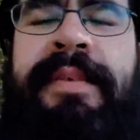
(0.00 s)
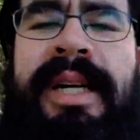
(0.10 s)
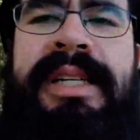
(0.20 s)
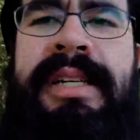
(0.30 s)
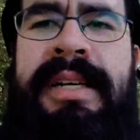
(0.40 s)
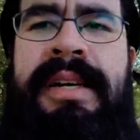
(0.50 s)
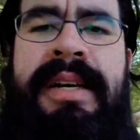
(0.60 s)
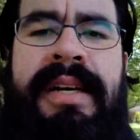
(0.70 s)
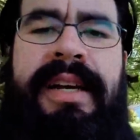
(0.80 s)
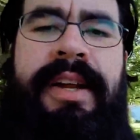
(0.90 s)
but
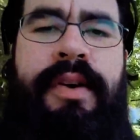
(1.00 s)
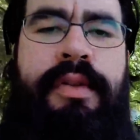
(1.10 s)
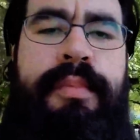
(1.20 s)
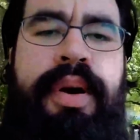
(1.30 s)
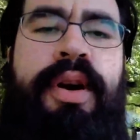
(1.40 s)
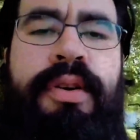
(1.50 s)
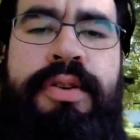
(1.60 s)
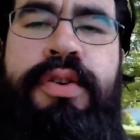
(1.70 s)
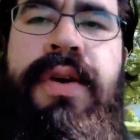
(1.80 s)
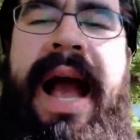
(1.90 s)
the
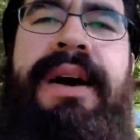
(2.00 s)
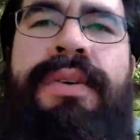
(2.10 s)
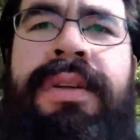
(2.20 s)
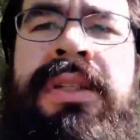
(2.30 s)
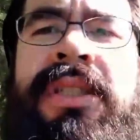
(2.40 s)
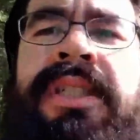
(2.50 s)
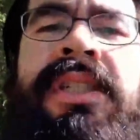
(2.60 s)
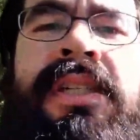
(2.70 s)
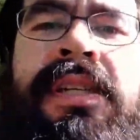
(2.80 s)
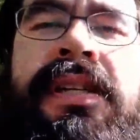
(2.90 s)
Purdue OWL,
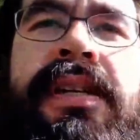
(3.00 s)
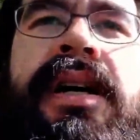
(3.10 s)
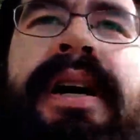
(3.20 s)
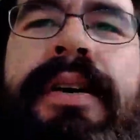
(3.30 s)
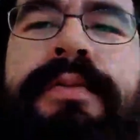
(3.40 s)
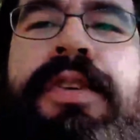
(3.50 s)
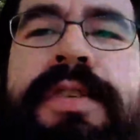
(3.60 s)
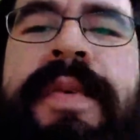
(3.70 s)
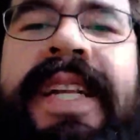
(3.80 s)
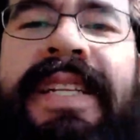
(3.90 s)
which
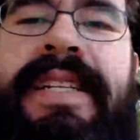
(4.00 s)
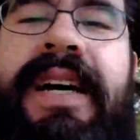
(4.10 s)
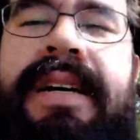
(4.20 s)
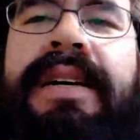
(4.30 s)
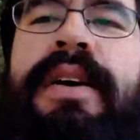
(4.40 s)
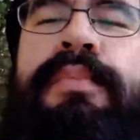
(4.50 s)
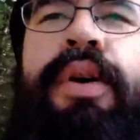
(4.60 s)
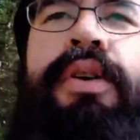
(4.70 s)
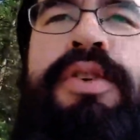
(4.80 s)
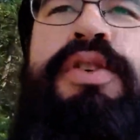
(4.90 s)
means
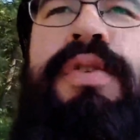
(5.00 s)
Purdue